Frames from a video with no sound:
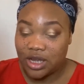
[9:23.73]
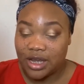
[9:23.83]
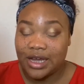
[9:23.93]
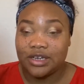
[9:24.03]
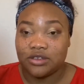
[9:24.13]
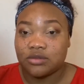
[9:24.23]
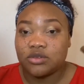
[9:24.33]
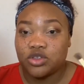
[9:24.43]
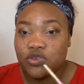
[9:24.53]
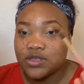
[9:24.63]
and
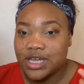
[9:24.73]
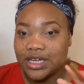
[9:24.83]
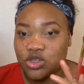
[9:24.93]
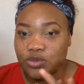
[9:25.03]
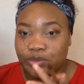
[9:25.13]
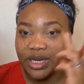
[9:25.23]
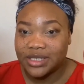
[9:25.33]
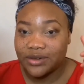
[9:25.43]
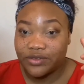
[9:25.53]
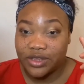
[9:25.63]
use that to blend
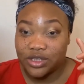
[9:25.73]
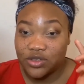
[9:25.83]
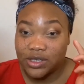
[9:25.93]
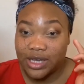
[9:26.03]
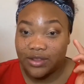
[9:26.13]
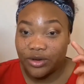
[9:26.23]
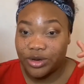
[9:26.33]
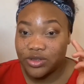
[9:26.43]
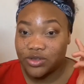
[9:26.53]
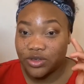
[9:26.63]
everything together
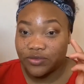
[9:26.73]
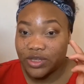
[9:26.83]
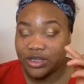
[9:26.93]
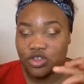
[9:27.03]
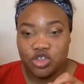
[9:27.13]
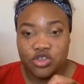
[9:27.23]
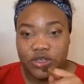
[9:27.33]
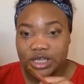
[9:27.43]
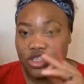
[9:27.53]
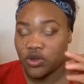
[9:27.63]
and sort of thing, just so
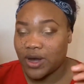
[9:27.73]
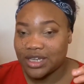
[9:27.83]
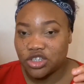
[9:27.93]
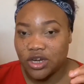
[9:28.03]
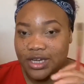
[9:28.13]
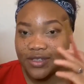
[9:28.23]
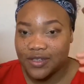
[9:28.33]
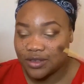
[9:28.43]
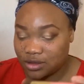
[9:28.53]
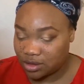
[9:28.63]
there's no ash lines
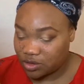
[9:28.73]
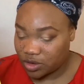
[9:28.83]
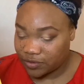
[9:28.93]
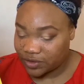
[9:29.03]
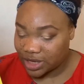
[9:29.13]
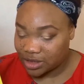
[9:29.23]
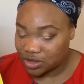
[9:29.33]
and all of that.